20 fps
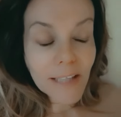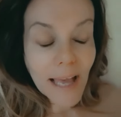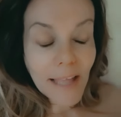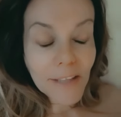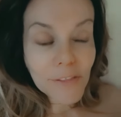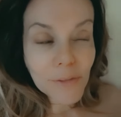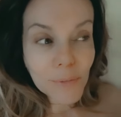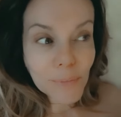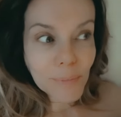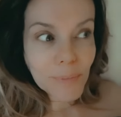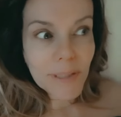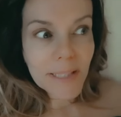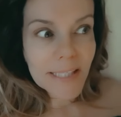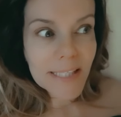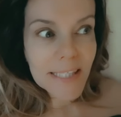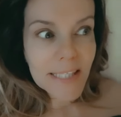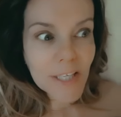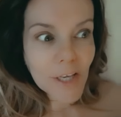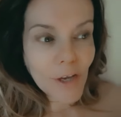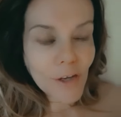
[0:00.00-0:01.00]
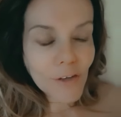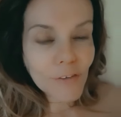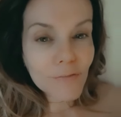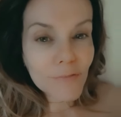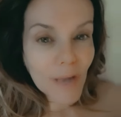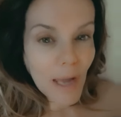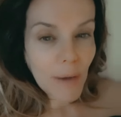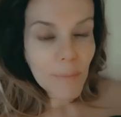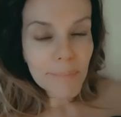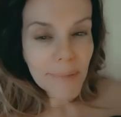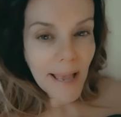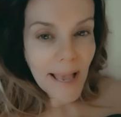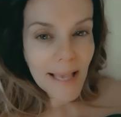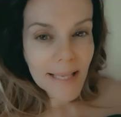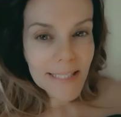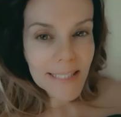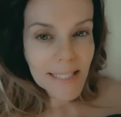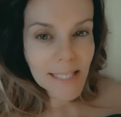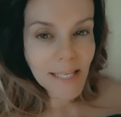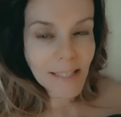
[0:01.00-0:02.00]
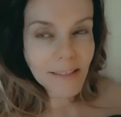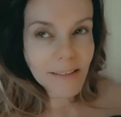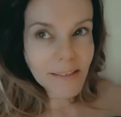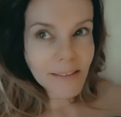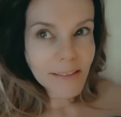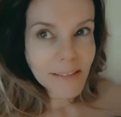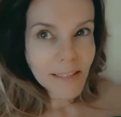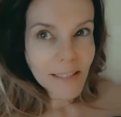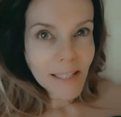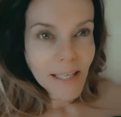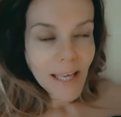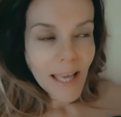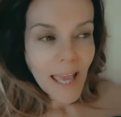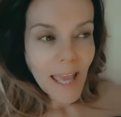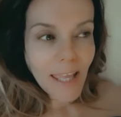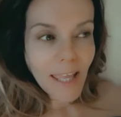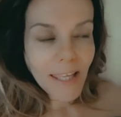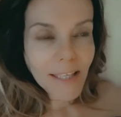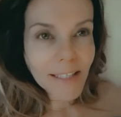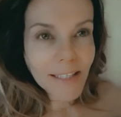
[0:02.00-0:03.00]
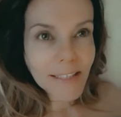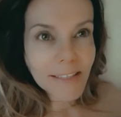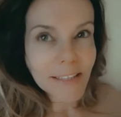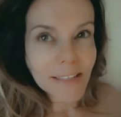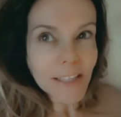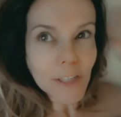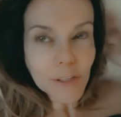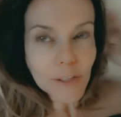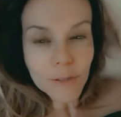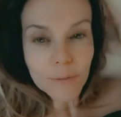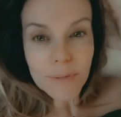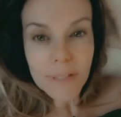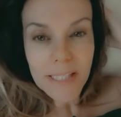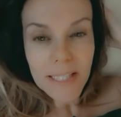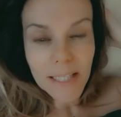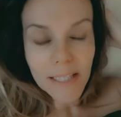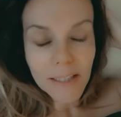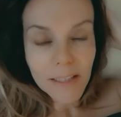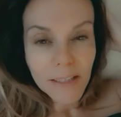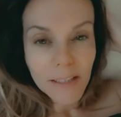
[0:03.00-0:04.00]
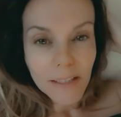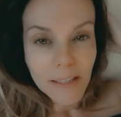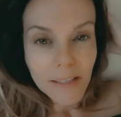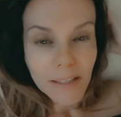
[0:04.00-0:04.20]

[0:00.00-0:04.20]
at the risk of not passing and losing